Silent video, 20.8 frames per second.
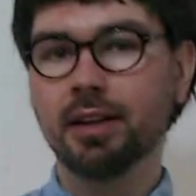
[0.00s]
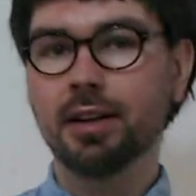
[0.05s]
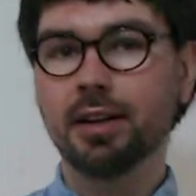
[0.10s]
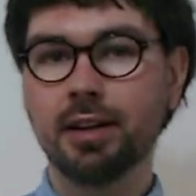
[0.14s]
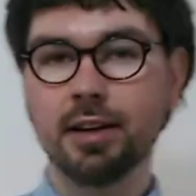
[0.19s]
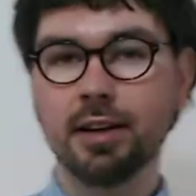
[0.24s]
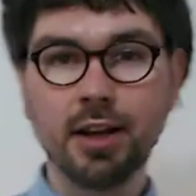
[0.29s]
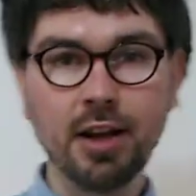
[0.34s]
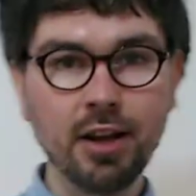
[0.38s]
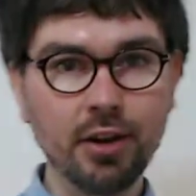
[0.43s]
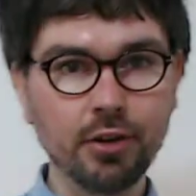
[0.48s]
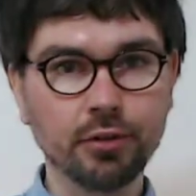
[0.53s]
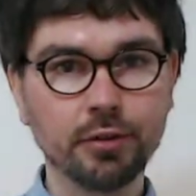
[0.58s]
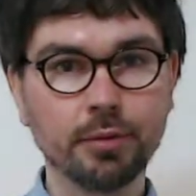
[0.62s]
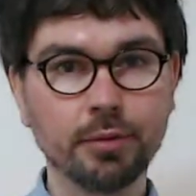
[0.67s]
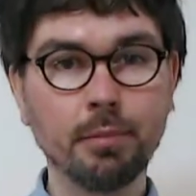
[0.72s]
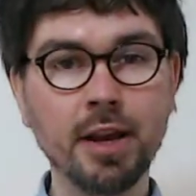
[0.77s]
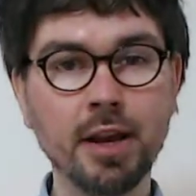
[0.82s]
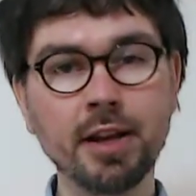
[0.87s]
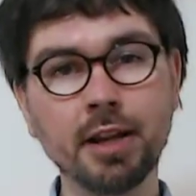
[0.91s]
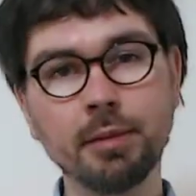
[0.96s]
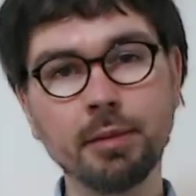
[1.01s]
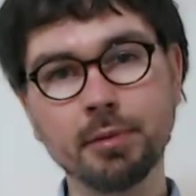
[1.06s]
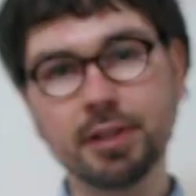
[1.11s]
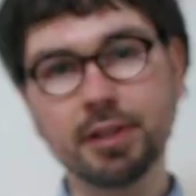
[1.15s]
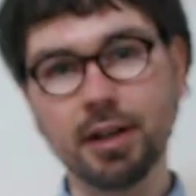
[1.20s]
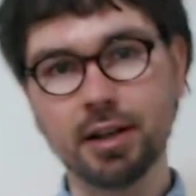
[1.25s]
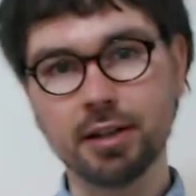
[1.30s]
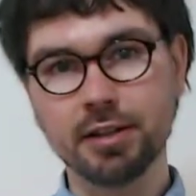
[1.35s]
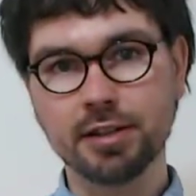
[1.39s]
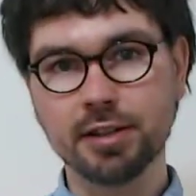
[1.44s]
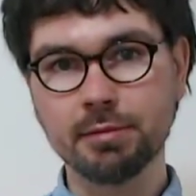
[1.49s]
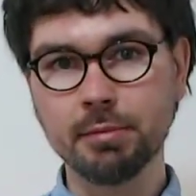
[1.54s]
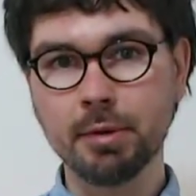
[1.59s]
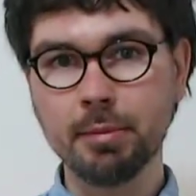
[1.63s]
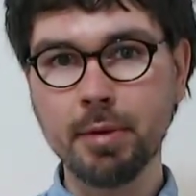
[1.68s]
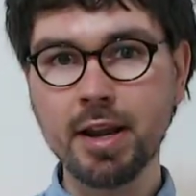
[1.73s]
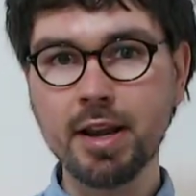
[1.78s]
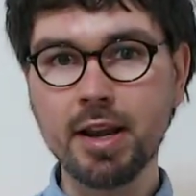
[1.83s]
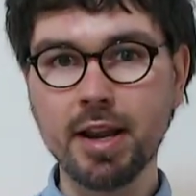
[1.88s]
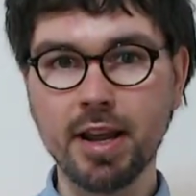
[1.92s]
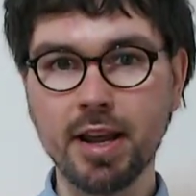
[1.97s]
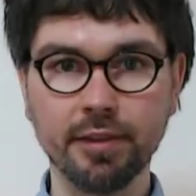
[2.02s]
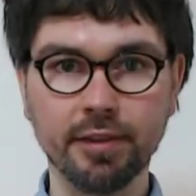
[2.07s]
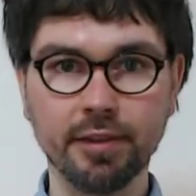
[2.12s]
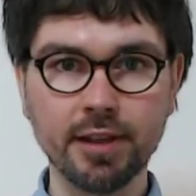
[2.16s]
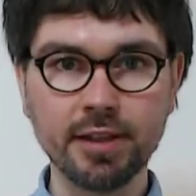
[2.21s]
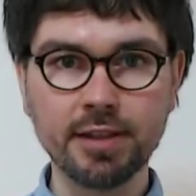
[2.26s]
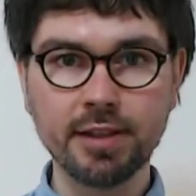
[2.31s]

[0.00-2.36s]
Hello, my name is Lars Zimmerman and this